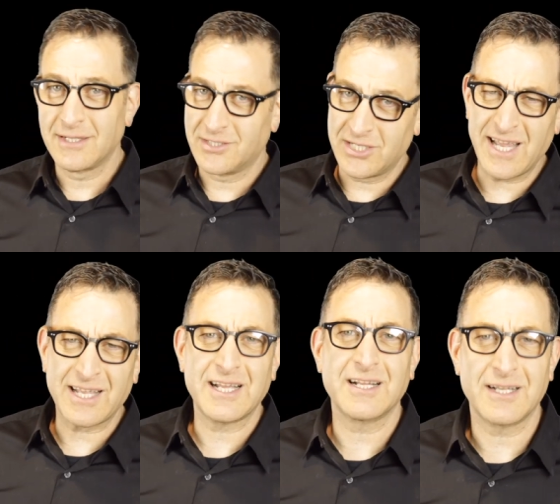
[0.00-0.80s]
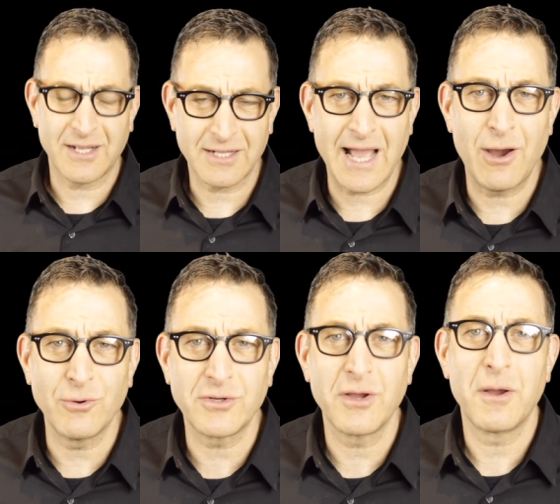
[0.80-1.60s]
Check
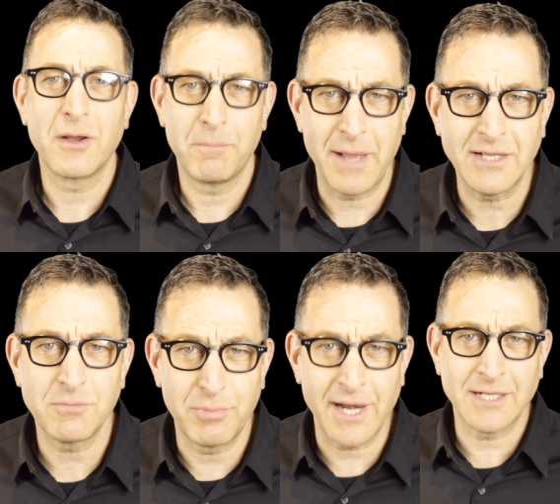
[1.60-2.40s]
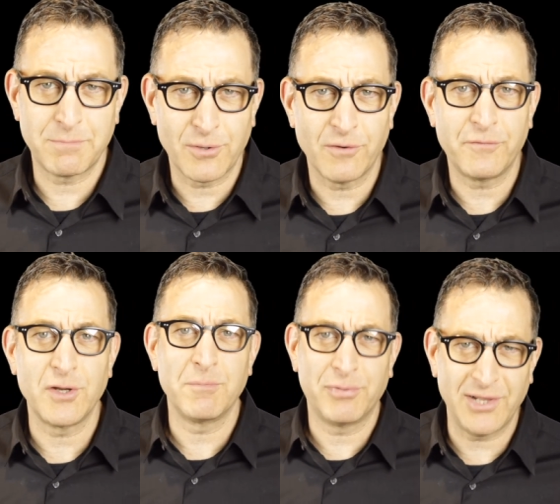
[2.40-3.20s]
out Best Brands
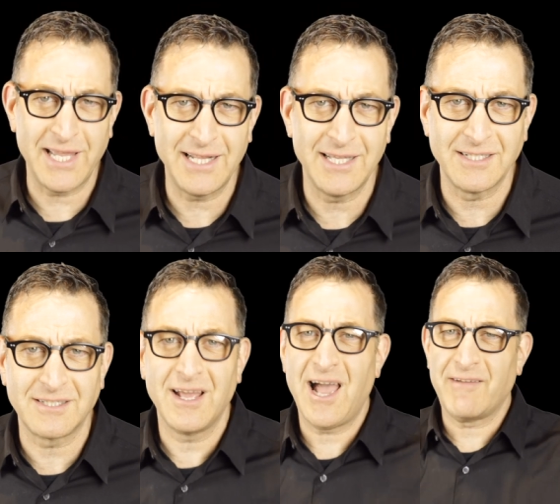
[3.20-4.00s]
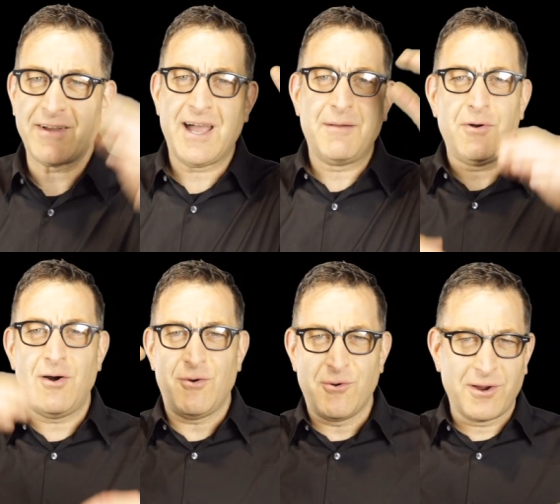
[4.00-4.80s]
Perfume playlist. I've got them
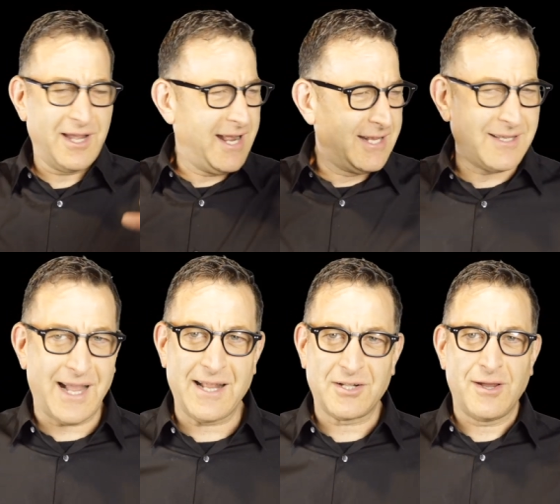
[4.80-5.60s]
all organized. I got